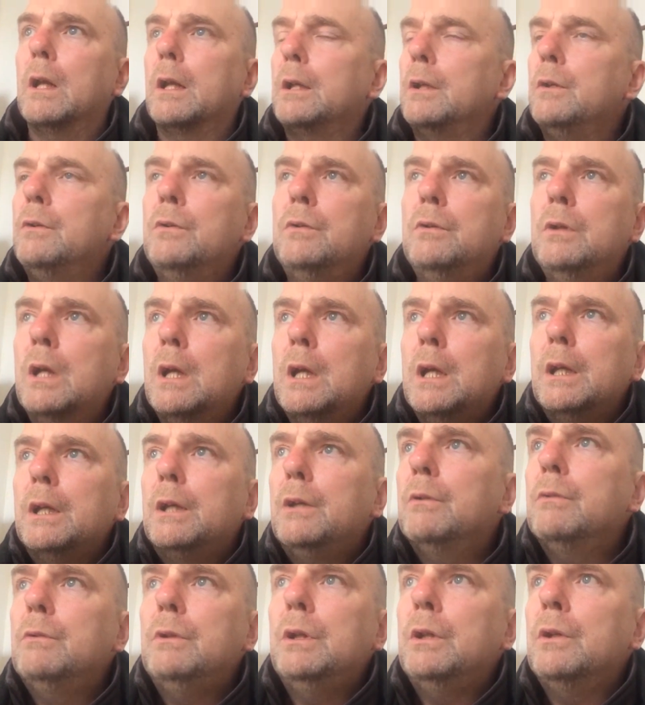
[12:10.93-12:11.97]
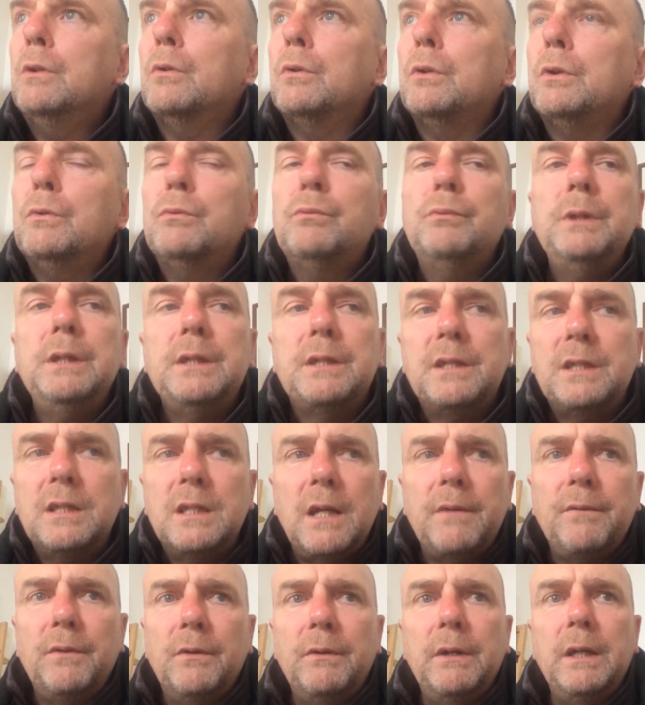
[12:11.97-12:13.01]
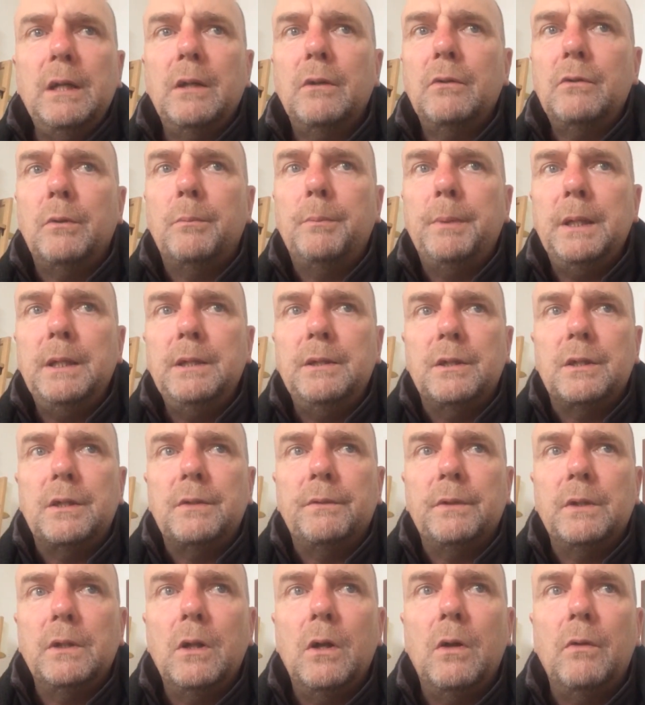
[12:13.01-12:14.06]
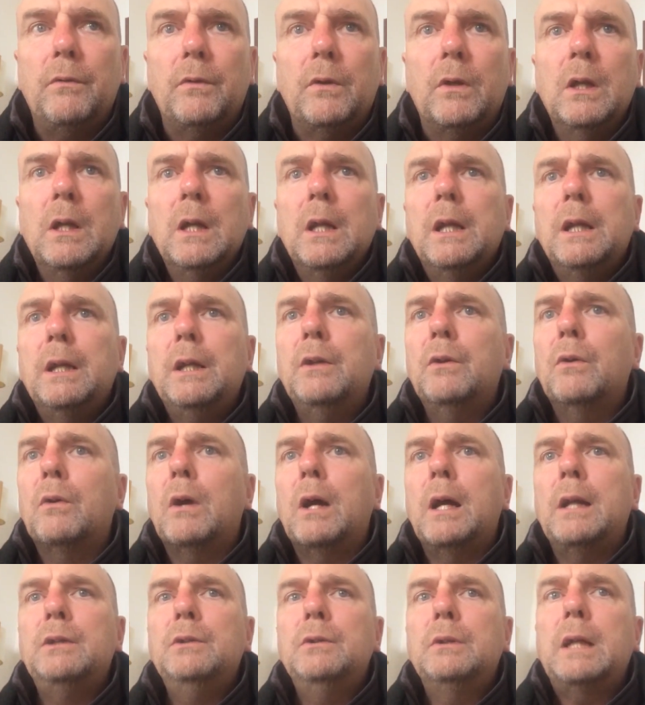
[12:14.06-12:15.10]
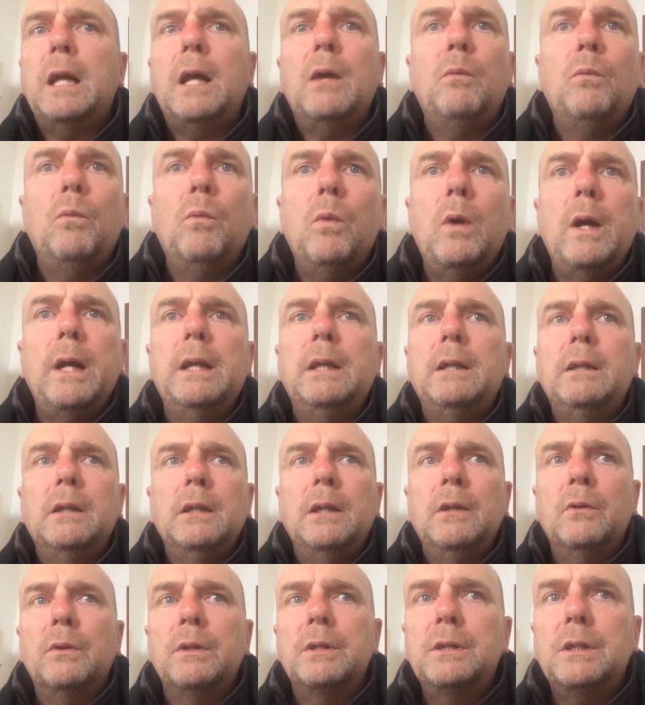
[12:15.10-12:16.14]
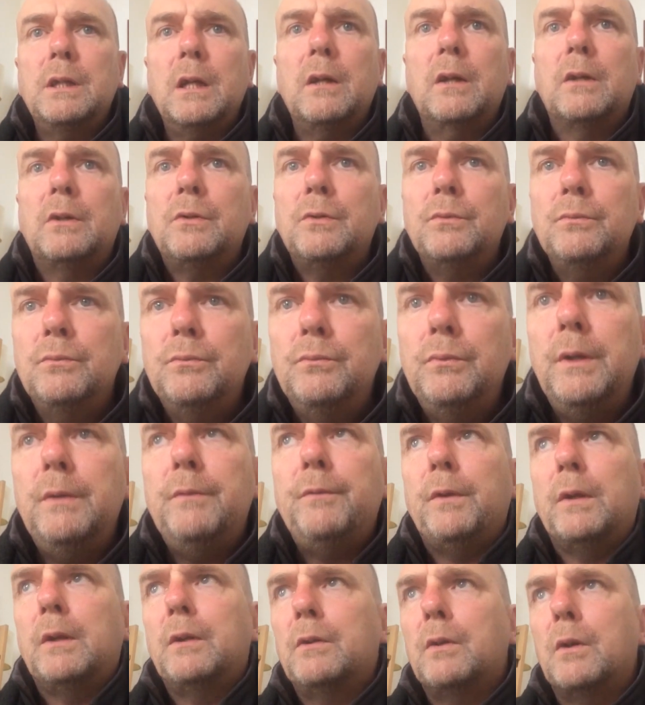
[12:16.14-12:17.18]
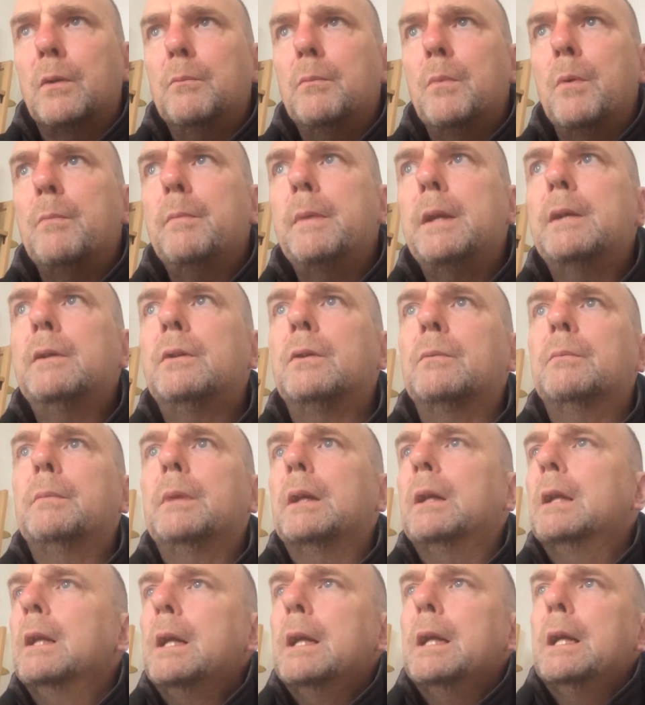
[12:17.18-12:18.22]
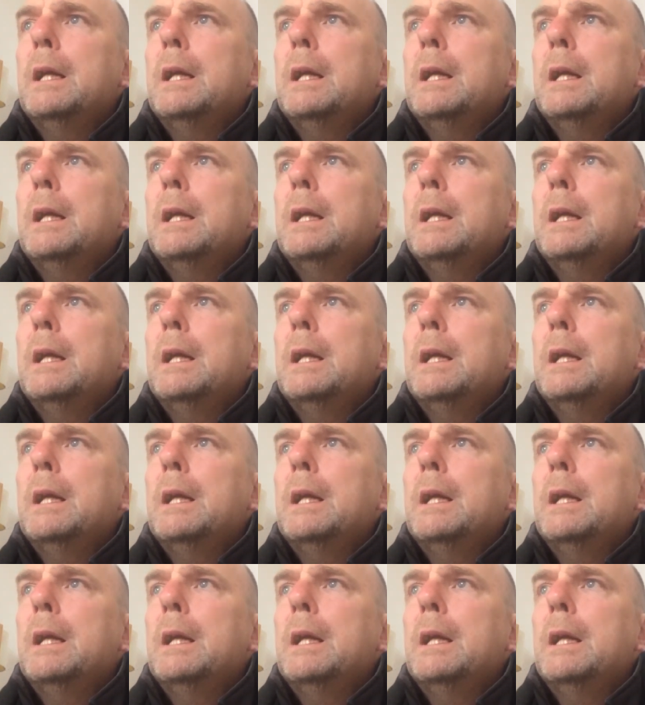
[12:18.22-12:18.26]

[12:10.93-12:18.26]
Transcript: Like you you you know, you read seven or eight hundred pages of a novel, you know, and you can't wait. You know, it's got a terrific sort of momentum and.